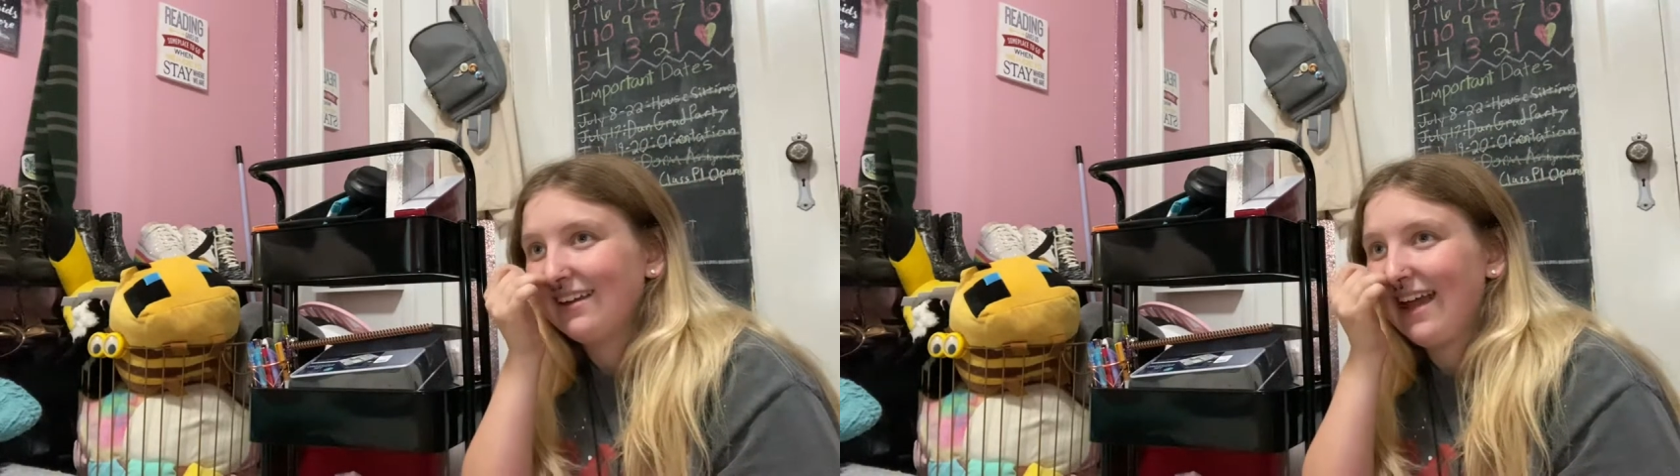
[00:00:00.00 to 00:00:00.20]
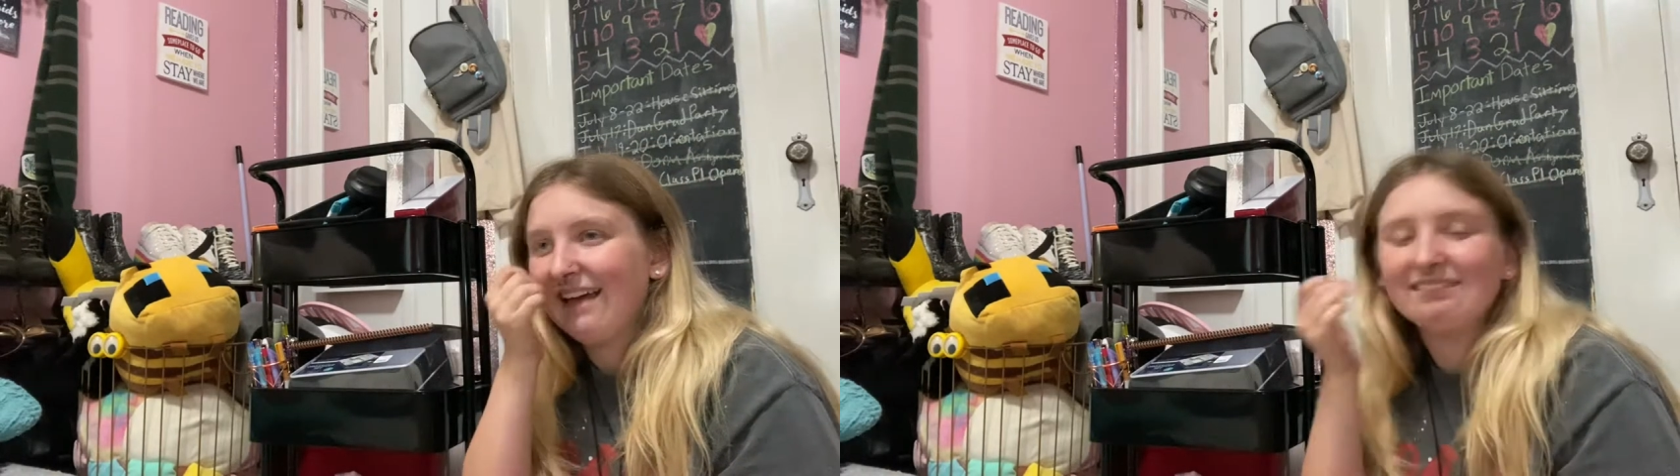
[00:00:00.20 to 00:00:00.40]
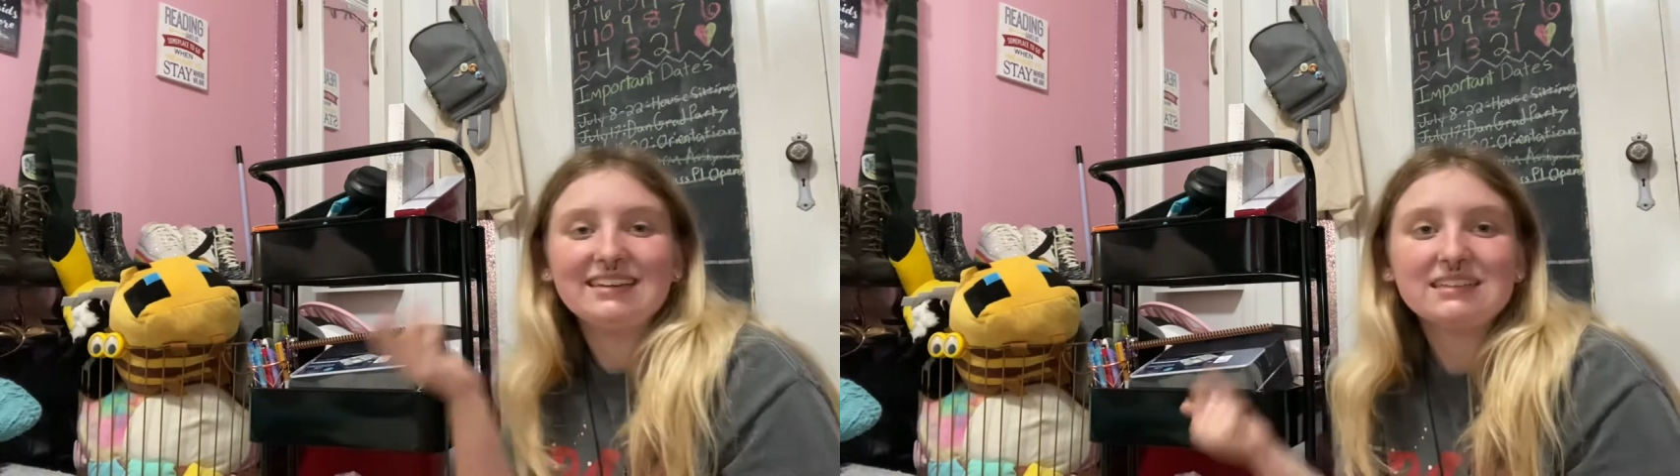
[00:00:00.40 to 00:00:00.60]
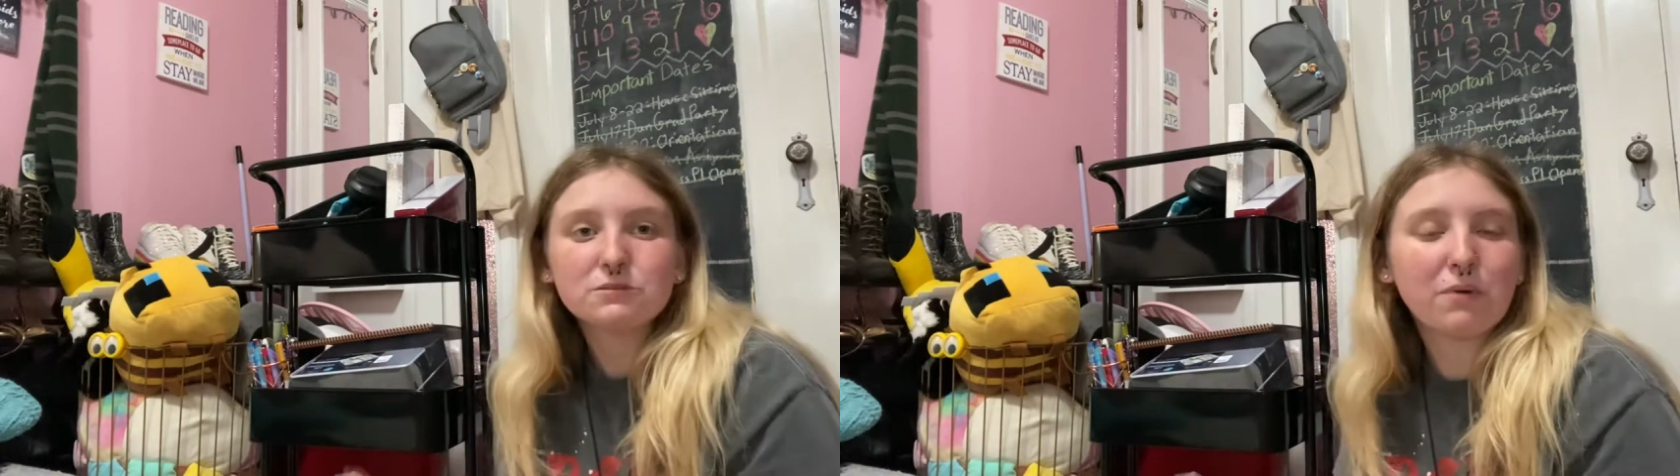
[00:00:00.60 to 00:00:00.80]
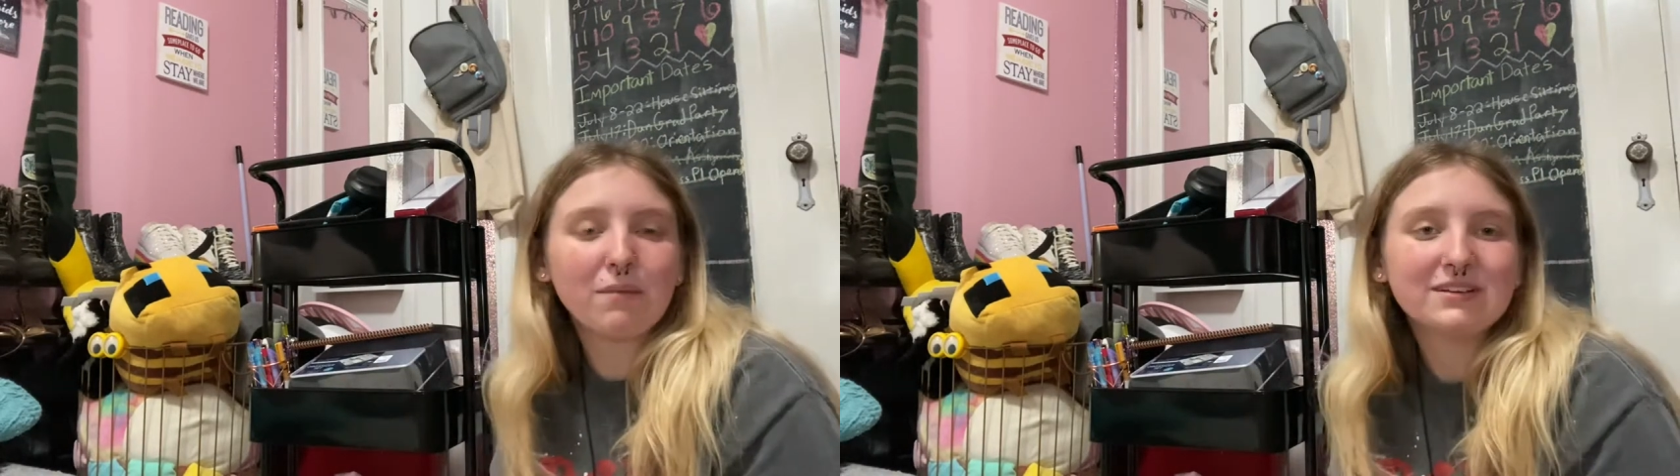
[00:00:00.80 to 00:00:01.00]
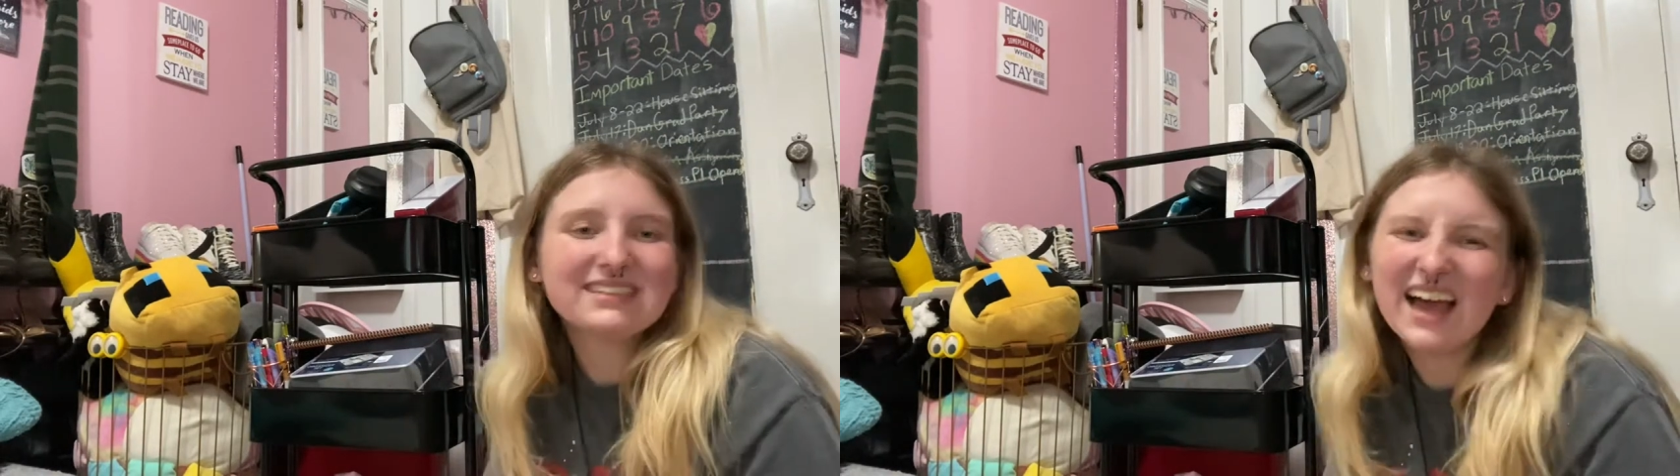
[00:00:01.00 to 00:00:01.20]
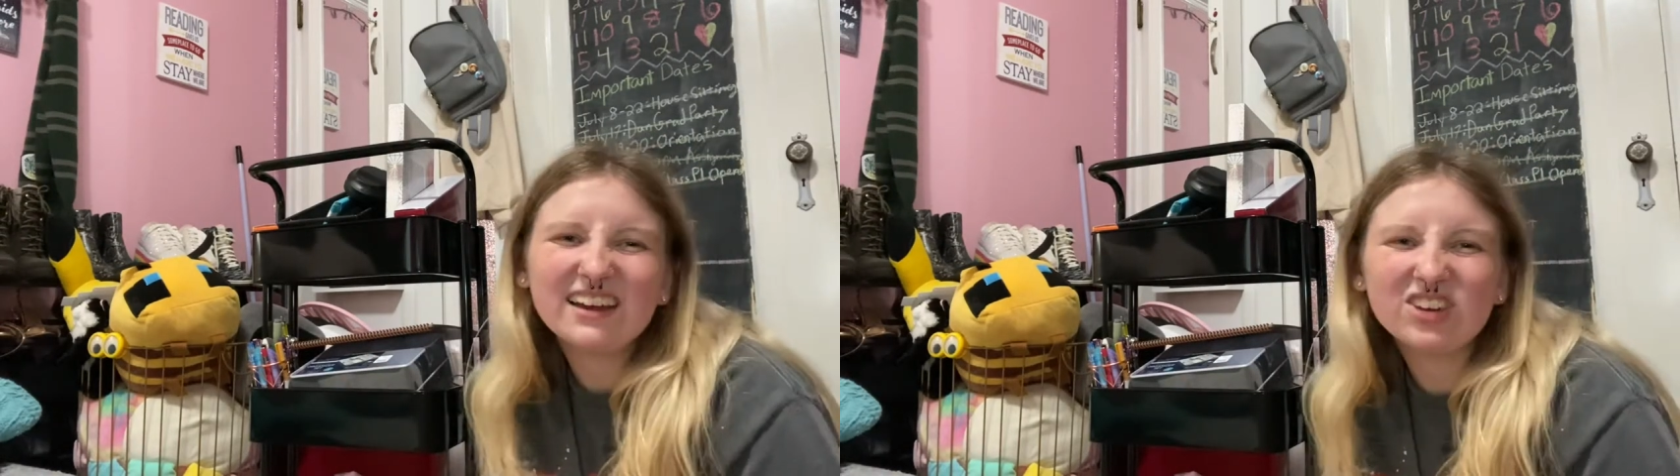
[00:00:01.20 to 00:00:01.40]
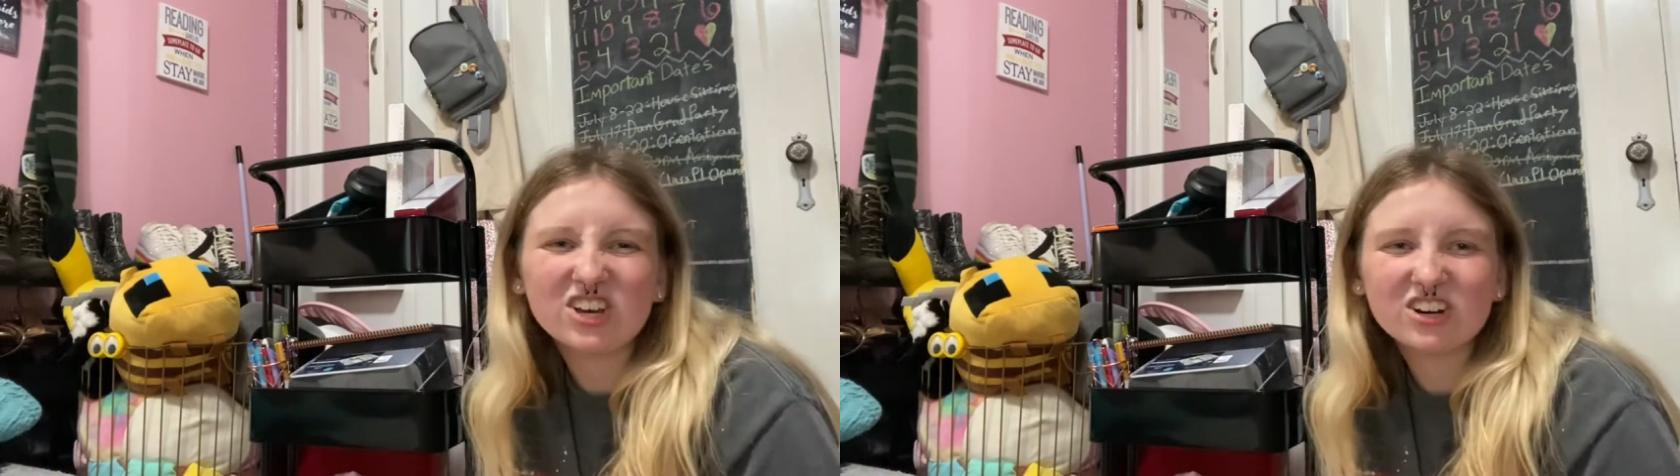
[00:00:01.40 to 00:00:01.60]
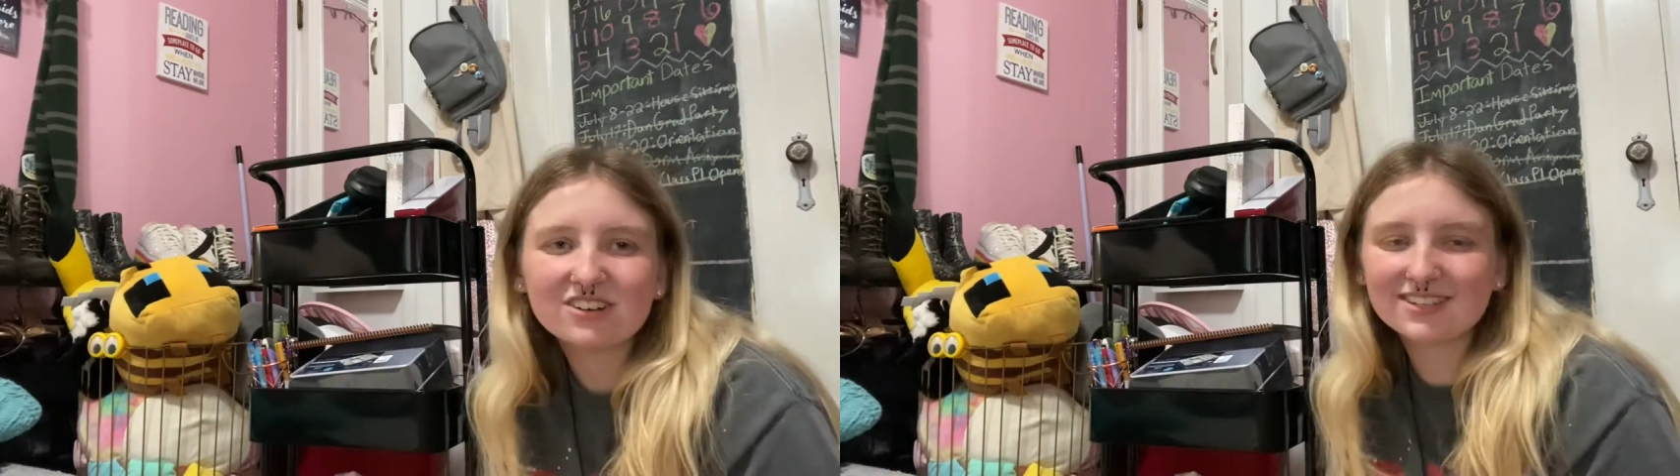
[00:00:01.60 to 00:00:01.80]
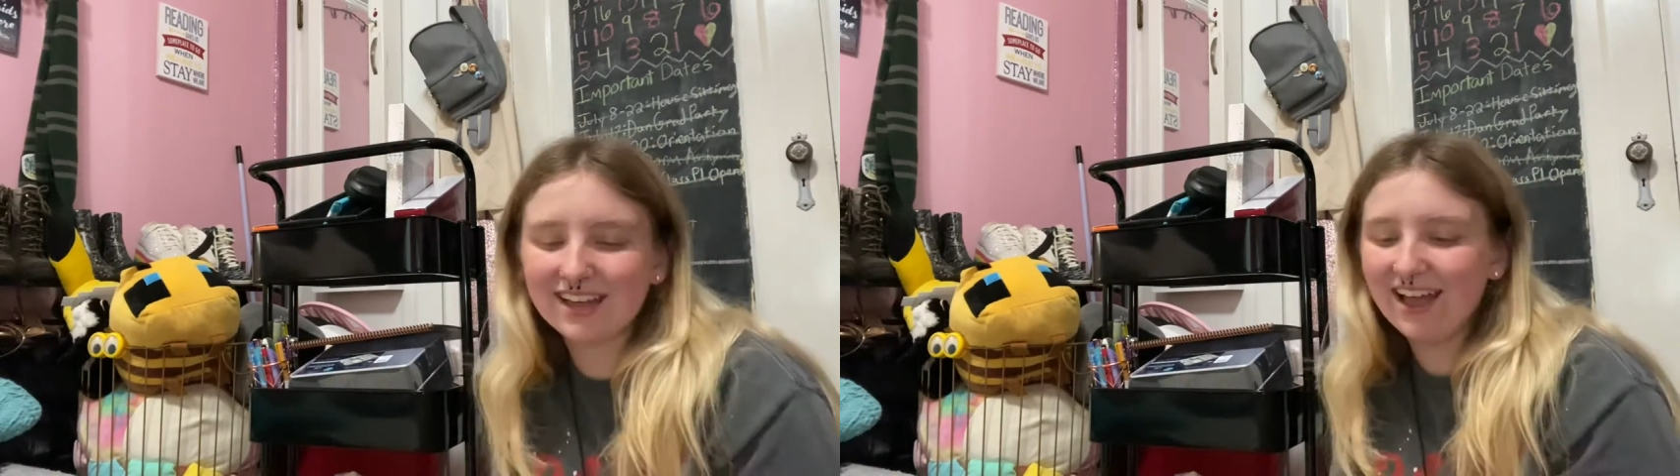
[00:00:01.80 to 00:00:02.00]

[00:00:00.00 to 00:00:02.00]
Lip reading: at least probably 10 years.